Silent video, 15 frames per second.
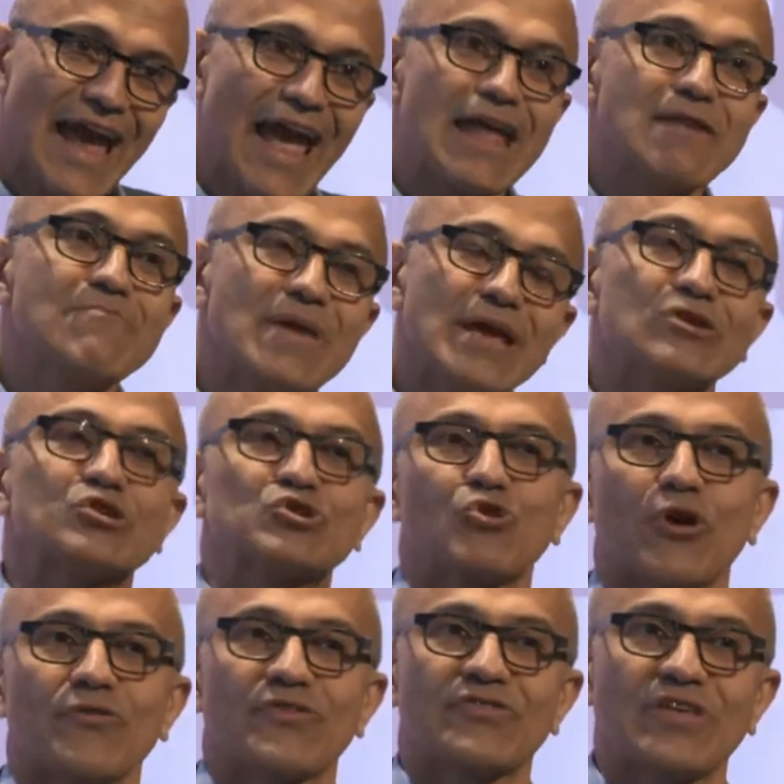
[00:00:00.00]
and make
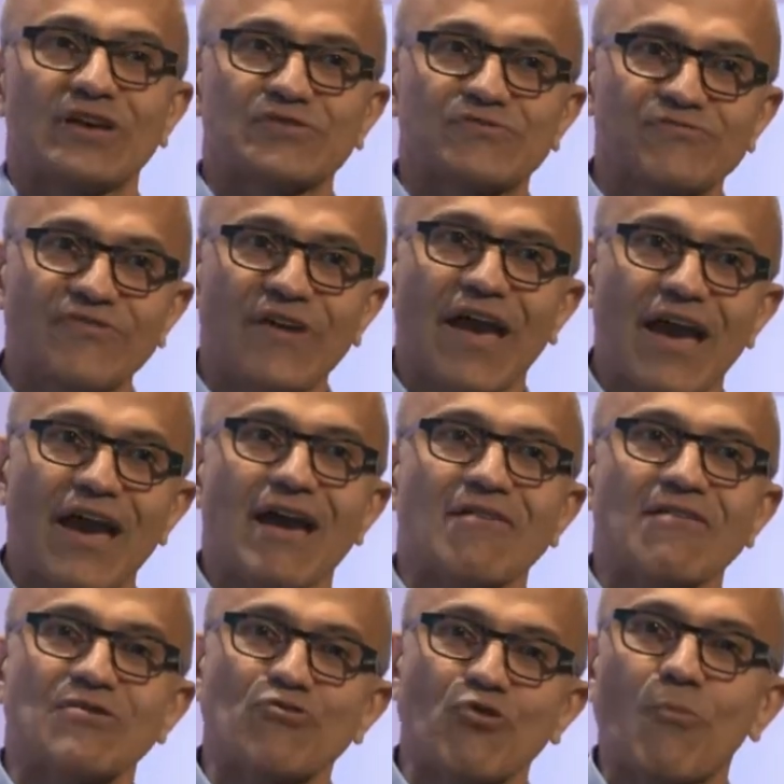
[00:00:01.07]
sure that there's fair
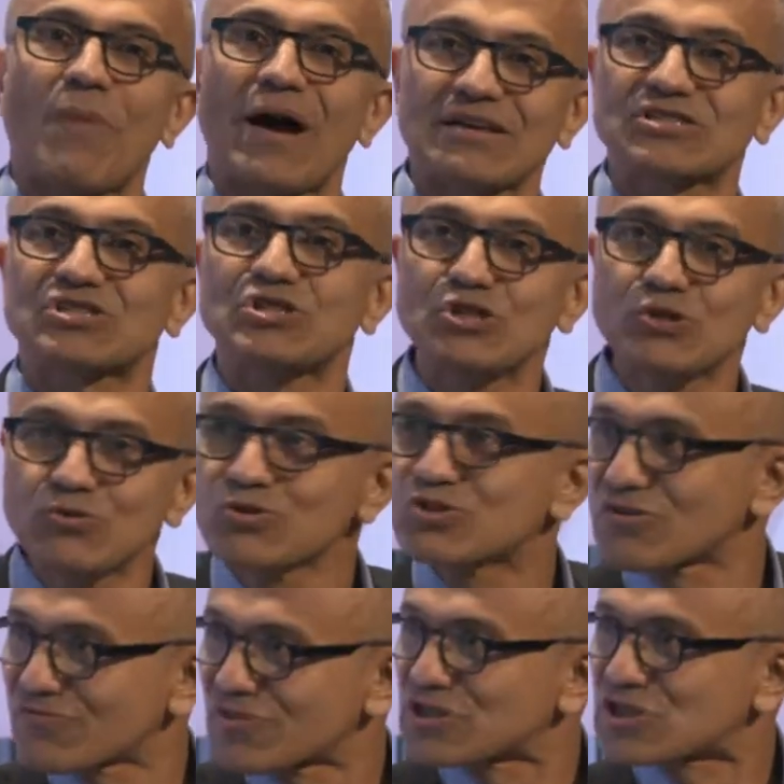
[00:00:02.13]
and robust use
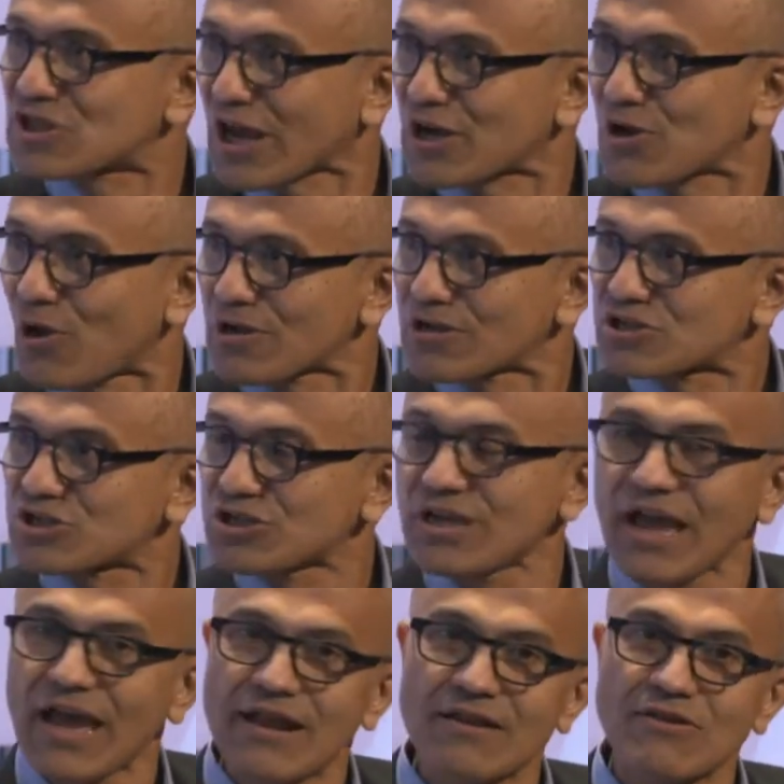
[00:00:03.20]
of this
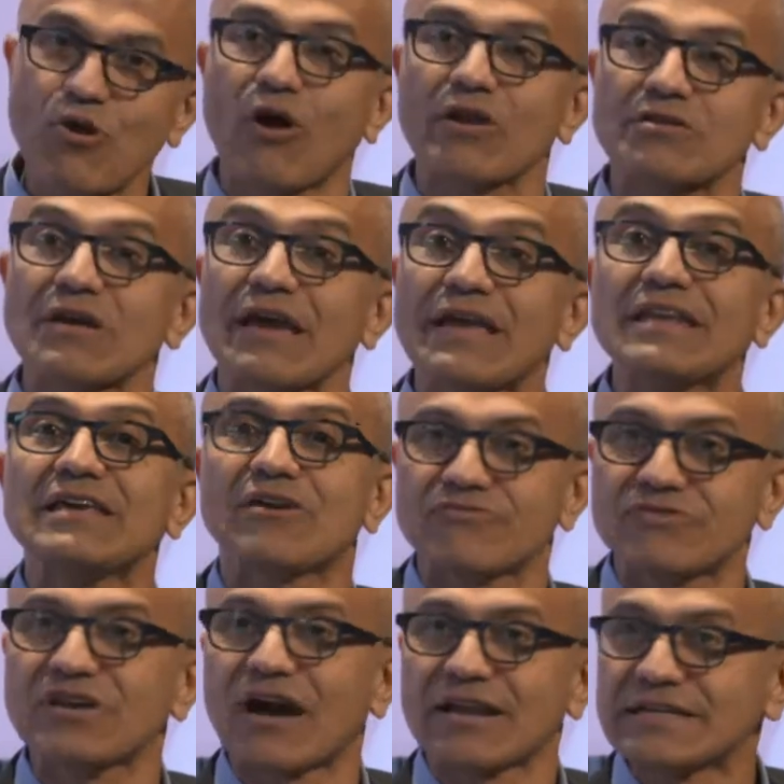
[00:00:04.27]
technology and not any of
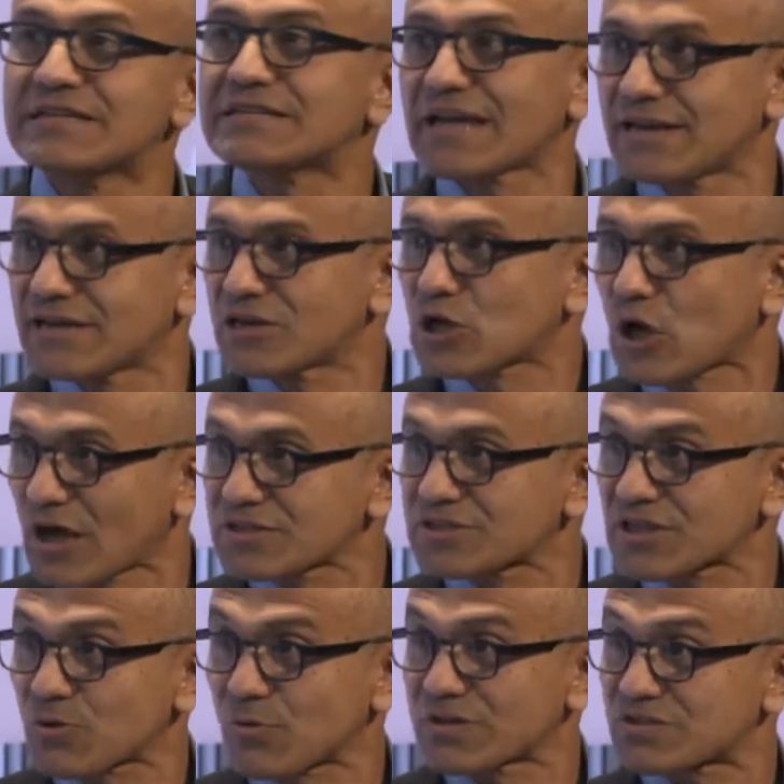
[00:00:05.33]
the unintended
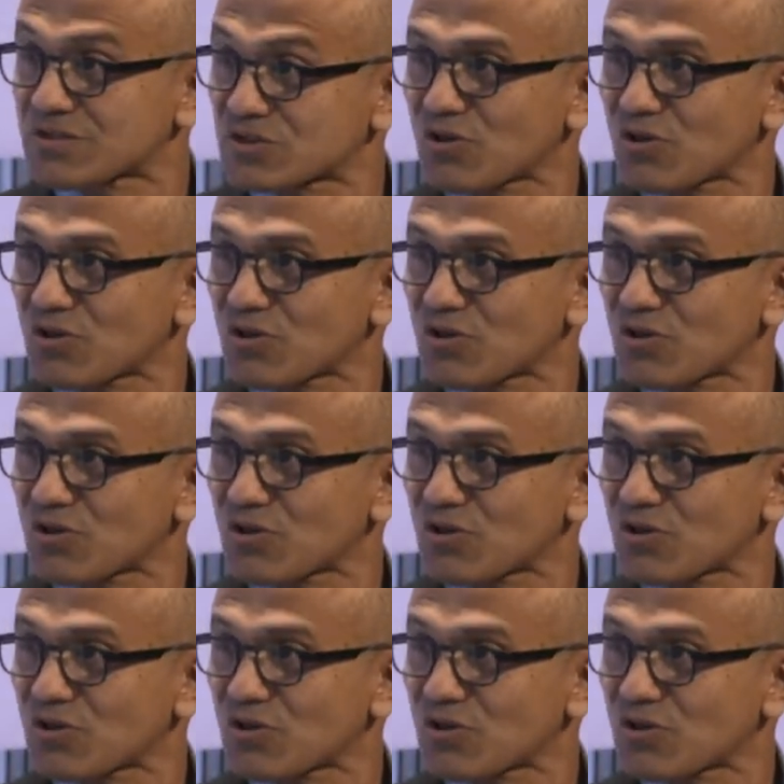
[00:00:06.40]
consequences.